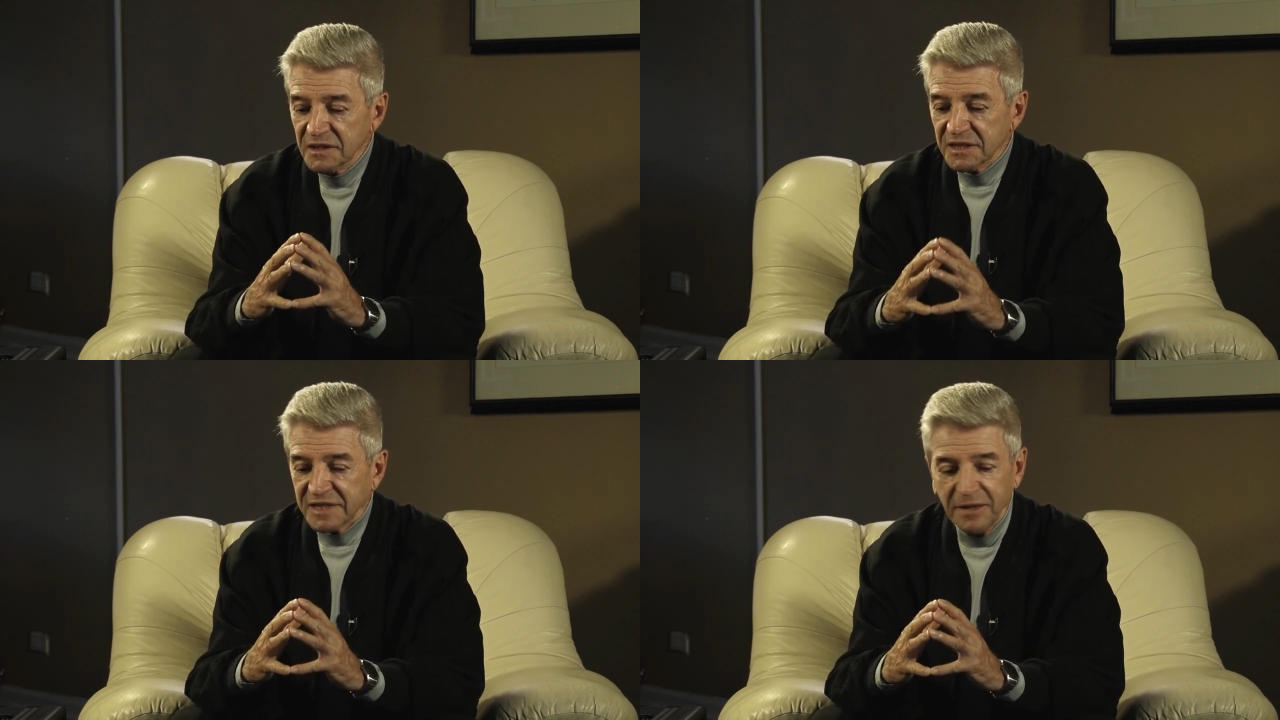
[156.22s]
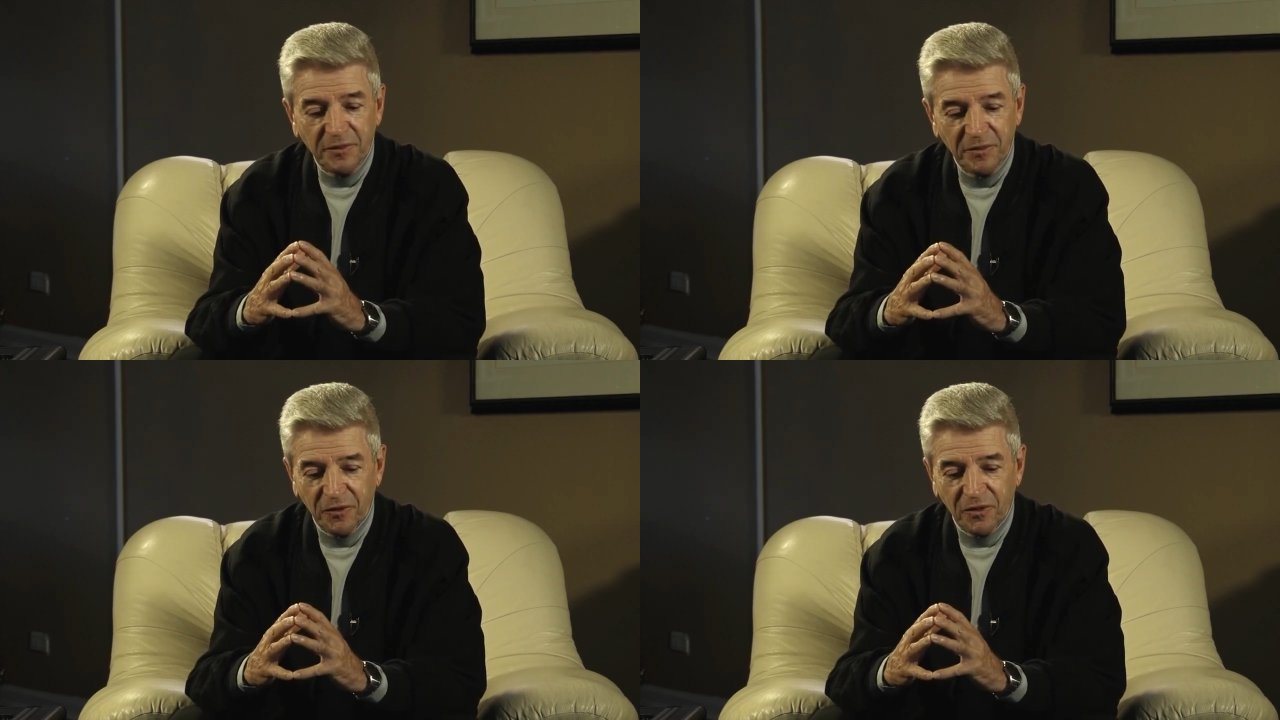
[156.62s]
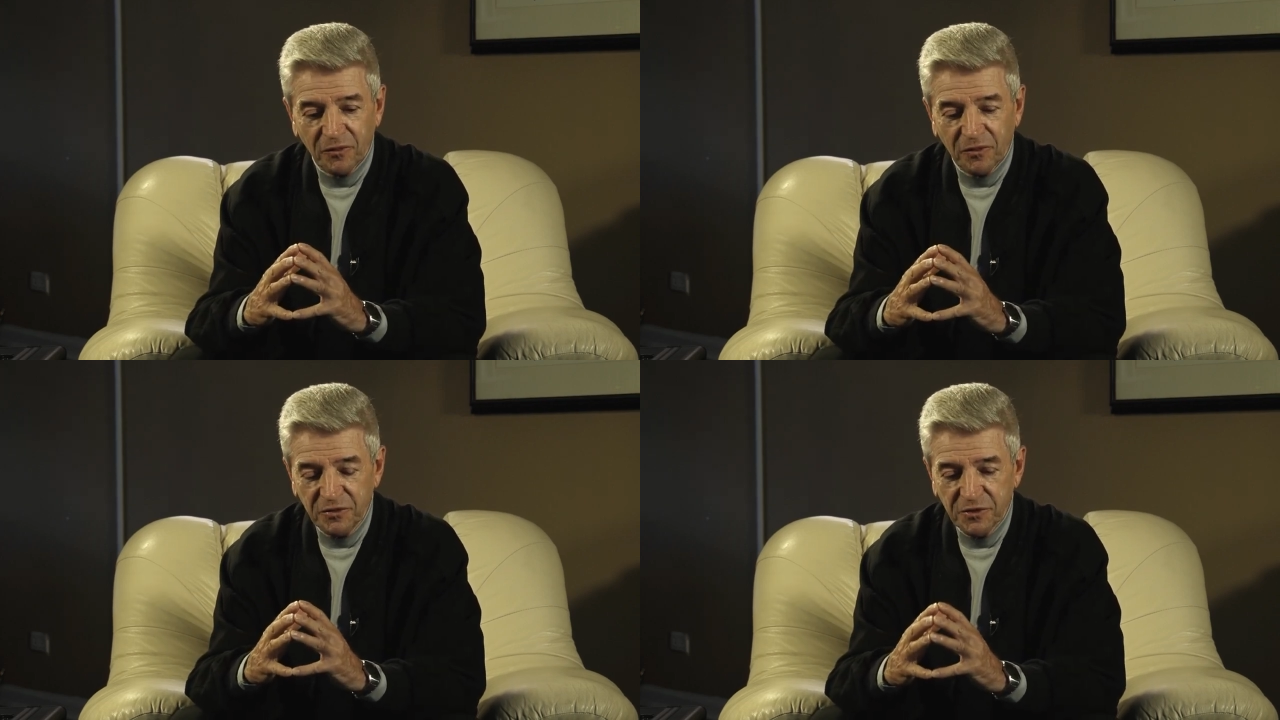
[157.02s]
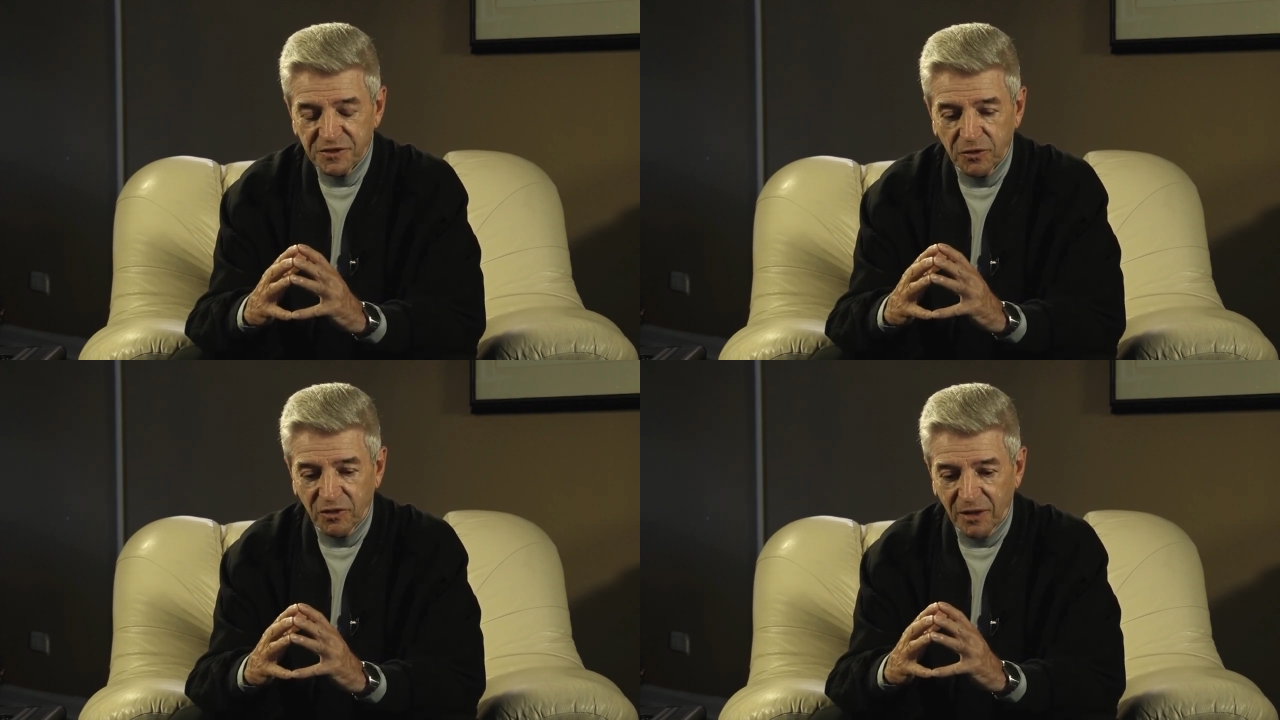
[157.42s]
this came to me uh, uh,
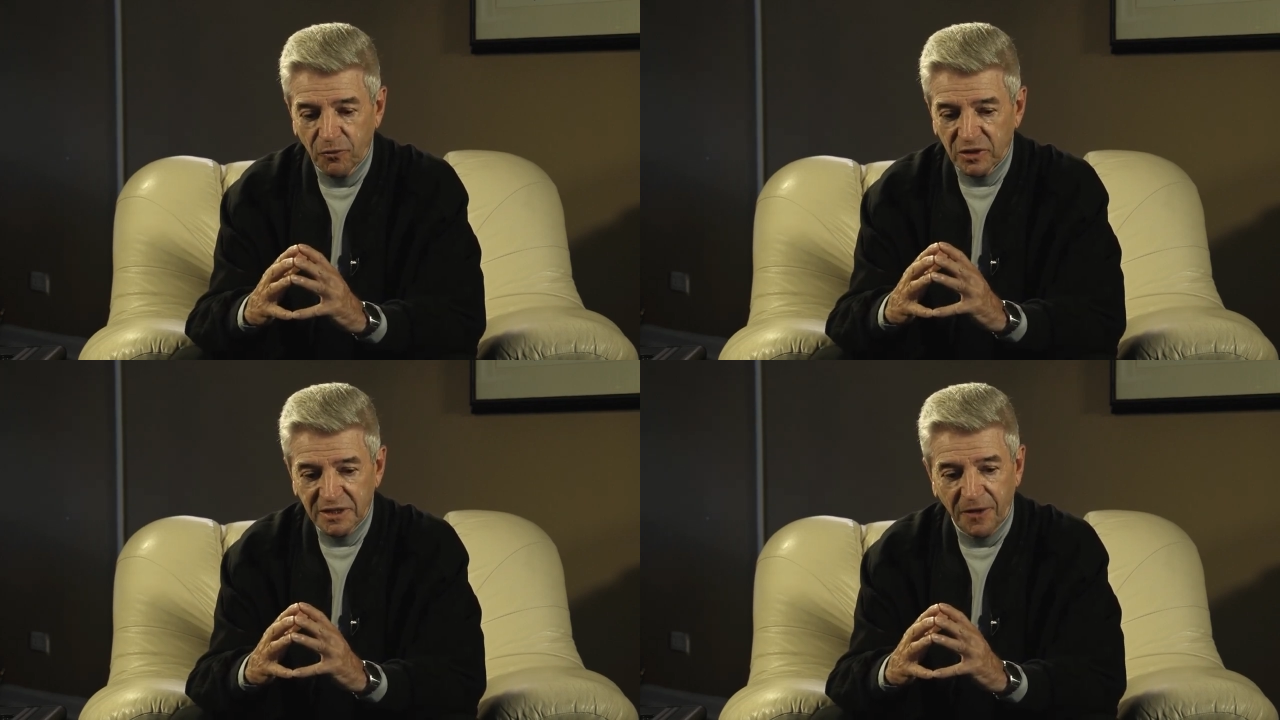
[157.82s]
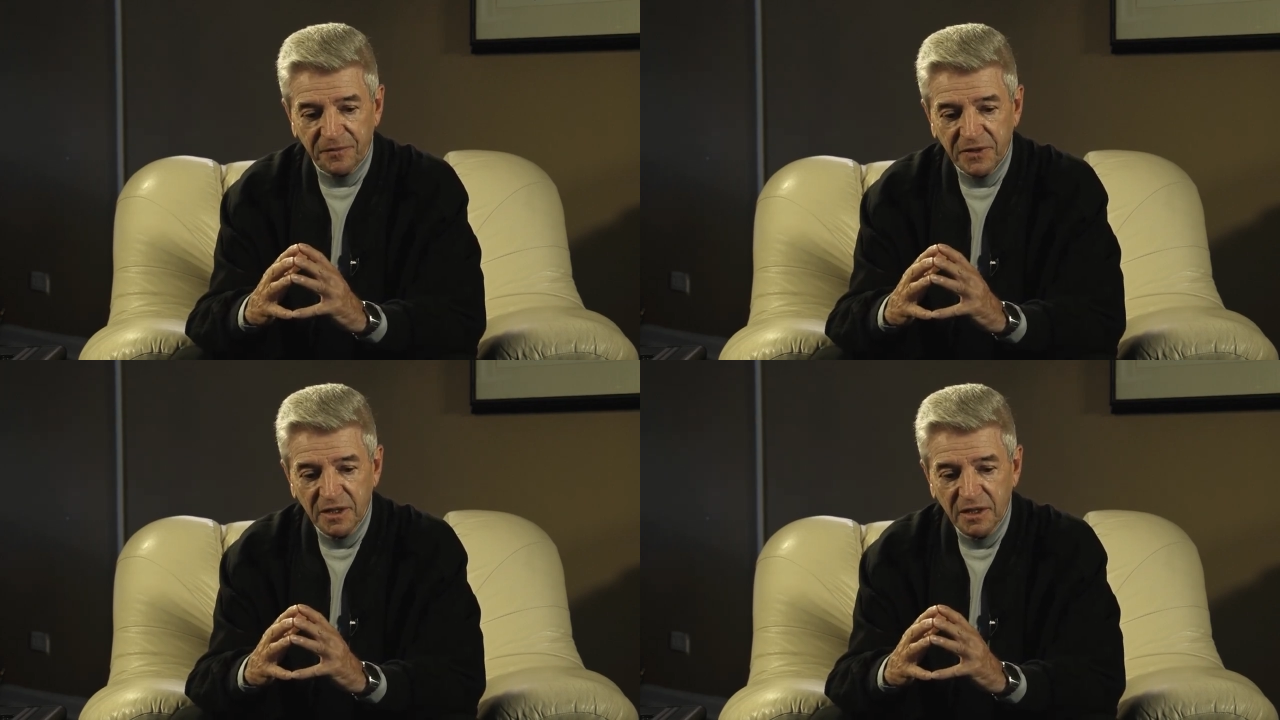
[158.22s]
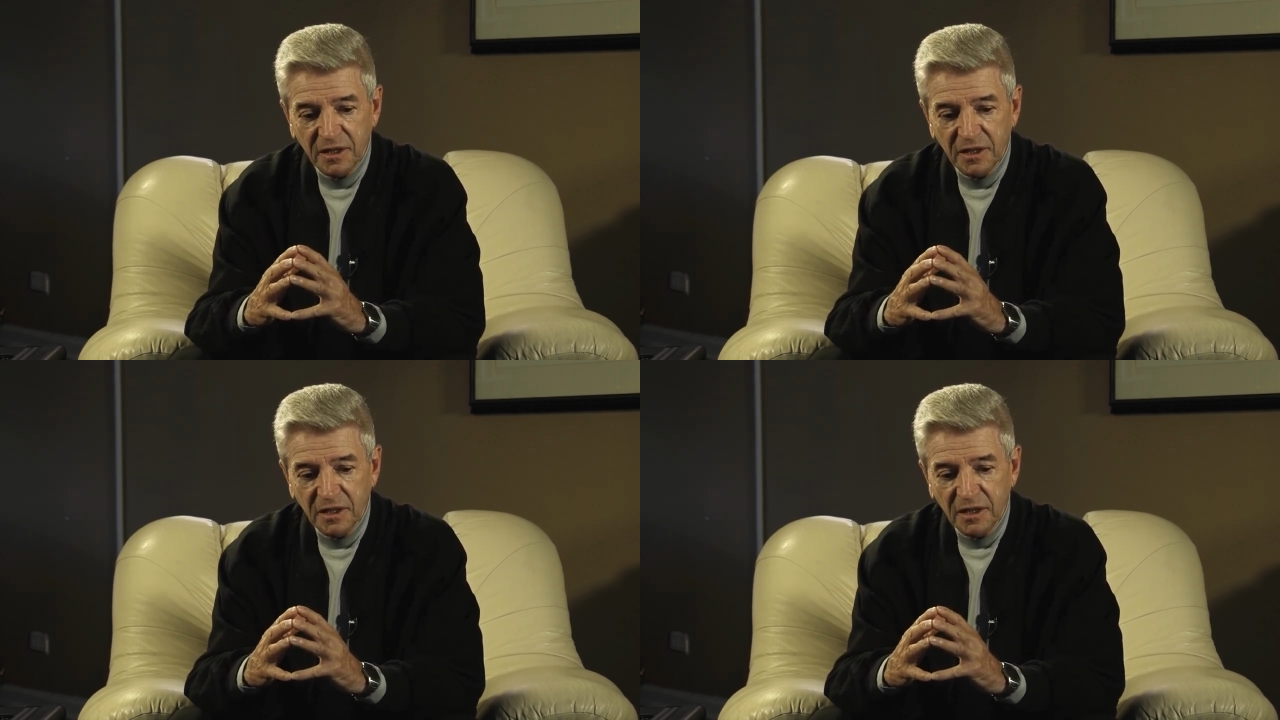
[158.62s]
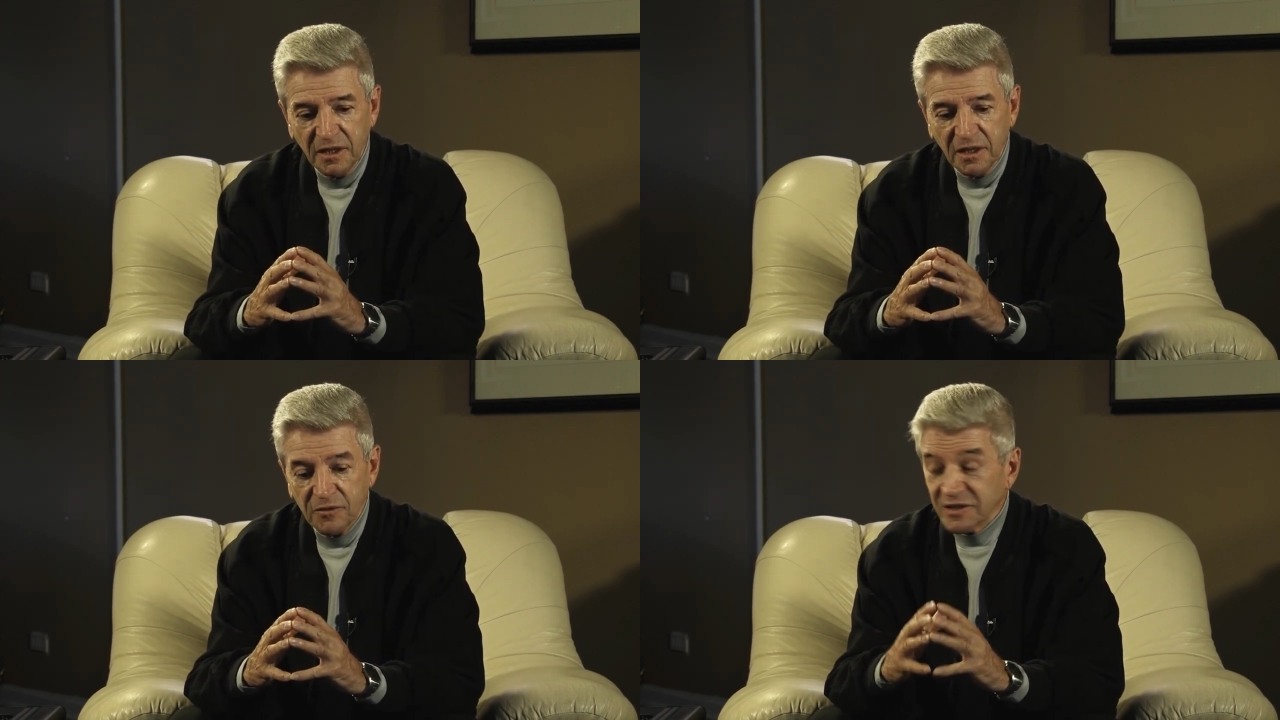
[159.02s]
years ago and I wrote it down.
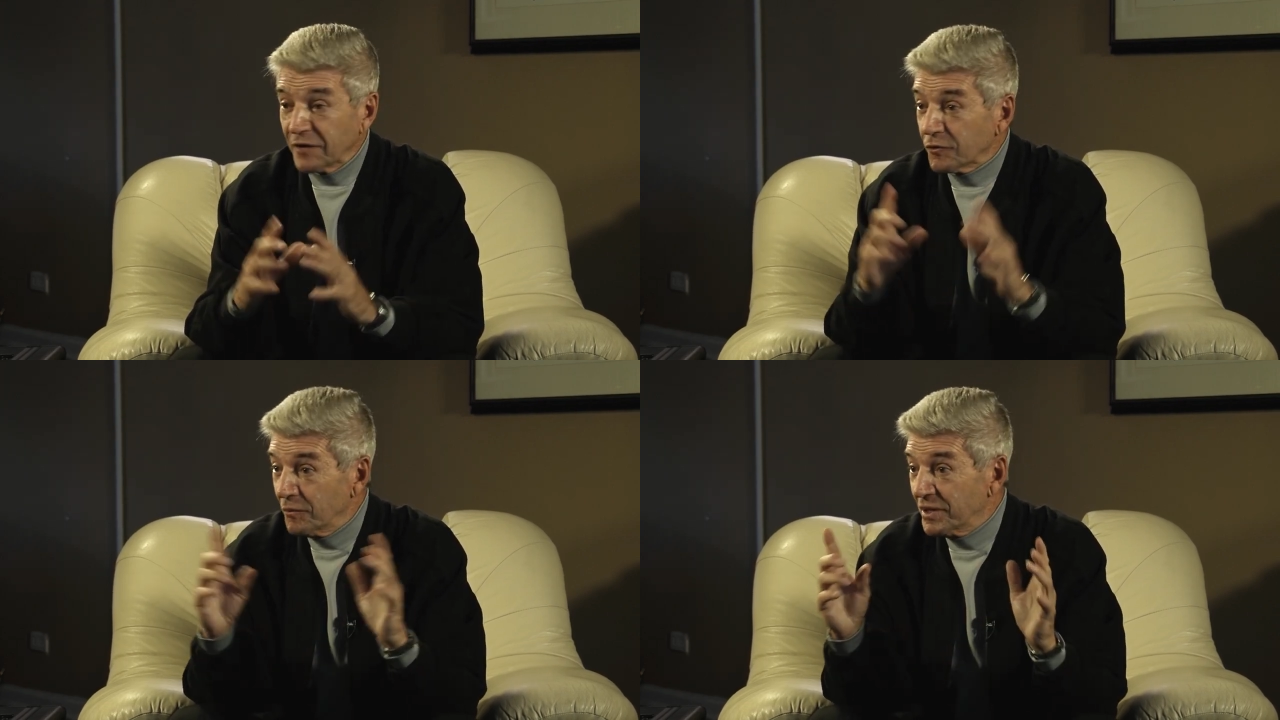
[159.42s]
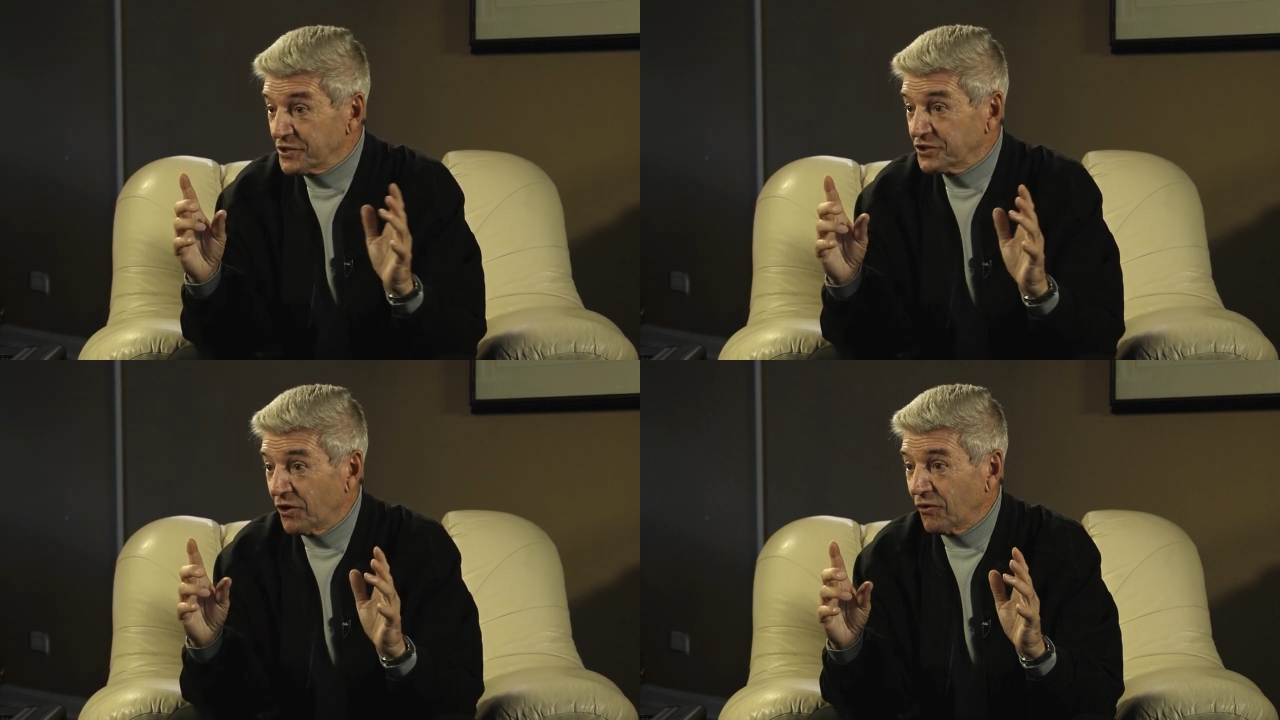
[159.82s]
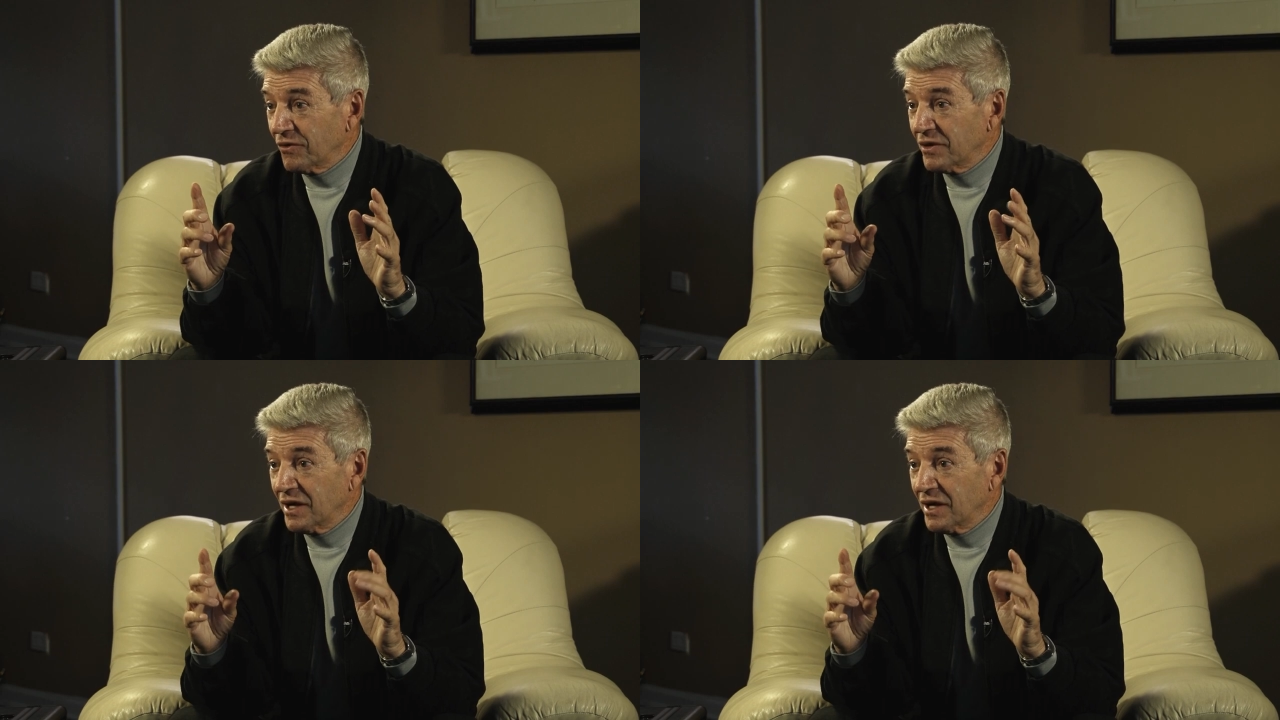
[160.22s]
It was after a big show.